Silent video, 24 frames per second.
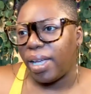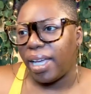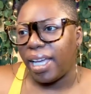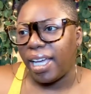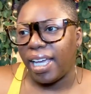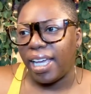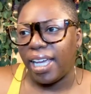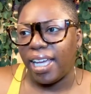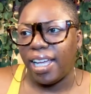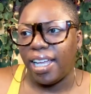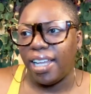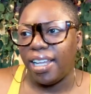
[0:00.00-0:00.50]

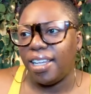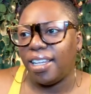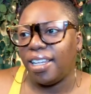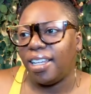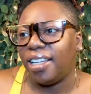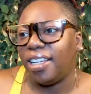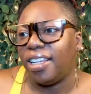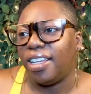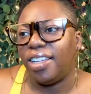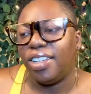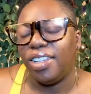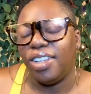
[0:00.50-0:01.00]
And
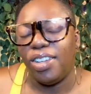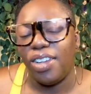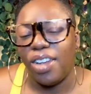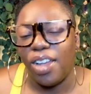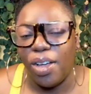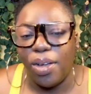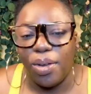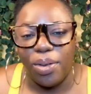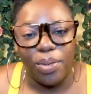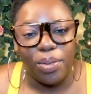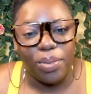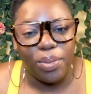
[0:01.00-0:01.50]

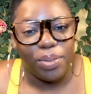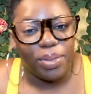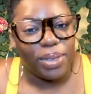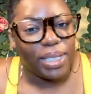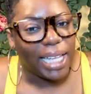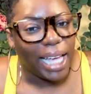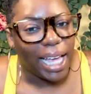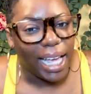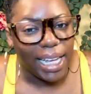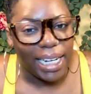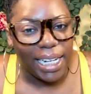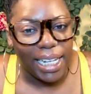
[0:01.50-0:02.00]

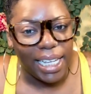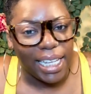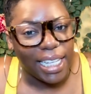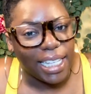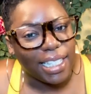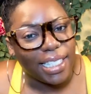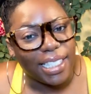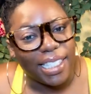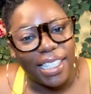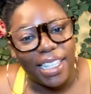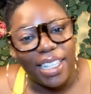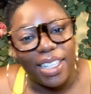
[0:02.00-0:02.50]
dining
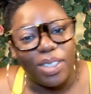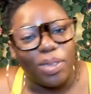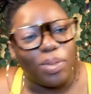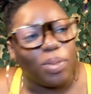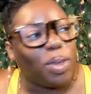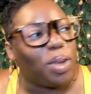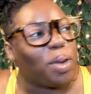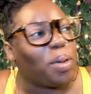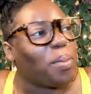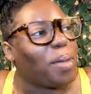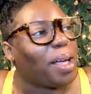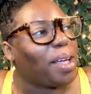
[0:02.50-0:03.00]
is
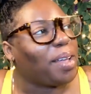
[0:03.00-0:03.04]
one of my